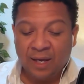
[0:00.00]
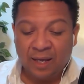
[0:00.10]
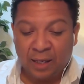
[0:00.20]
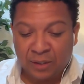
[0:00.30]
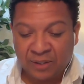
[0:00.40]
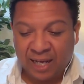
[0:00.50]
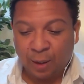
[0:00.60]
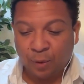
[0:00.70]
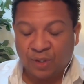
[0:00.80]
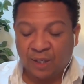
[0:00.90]
is
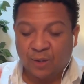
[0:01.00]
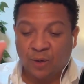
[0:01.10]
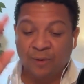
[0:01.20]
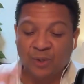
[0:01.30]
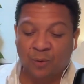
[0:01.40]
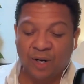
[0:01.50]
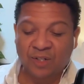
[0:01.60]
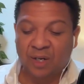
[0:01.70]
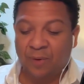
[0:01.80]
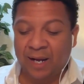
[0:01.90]
daily routine. So here's the
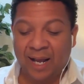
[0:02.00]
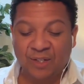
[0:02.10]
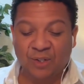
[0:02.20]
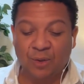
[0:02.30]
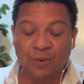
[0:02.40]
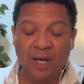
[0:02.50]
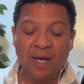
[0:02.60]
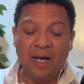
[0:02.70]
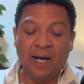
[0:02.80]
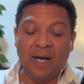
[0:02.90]
question I want to ask you,
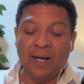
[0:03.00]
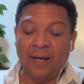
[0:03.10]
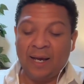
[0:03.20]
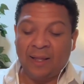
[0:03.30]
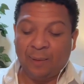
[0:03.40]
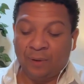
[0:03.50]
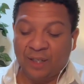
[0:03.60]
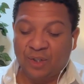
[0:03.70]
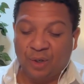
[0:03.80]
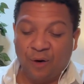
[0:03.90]
and I'm going to
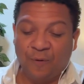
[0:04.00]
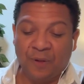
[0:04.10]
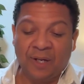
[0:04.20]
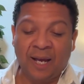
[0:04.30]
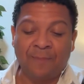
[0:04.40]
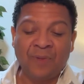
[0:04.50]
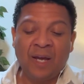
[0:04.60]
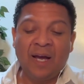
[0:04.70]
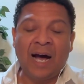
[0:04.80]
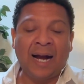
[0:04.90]
let you go for the day.
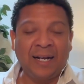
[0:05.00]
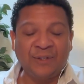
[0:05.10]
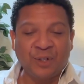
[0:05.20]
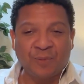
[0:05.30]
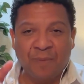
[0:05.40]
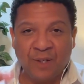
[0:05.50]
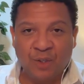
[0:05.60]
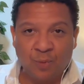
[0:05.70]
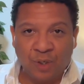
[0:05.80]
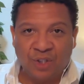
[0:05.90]
I just
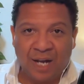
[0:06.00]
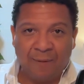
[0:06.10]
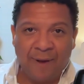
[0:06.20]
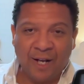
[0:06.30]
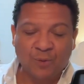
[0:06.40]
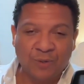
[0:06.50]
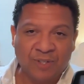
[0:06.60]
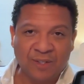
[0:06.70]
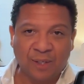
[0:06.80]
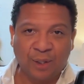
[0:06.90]
mentioned what John Maxwell
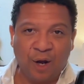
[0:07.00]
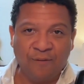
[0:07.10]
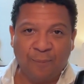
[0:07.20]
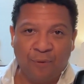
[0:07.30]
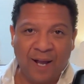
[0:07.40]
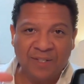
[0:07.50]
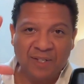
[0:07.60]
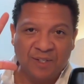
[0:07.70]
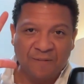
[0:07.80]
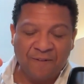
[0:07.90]
says, the law of the
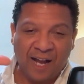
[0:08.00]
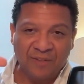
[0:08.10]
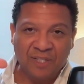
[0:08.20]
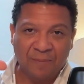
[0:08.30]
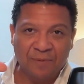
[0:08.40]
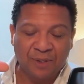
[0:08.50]
process, the 5 steps in the